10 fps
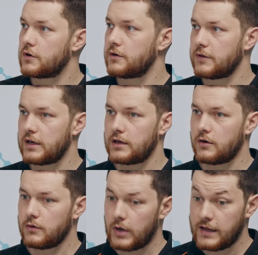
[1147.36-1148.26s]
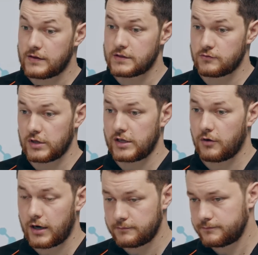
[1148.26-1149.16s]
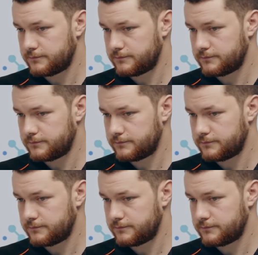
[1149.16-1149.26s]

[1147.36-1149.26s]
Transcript: if they go, hey, this is really great,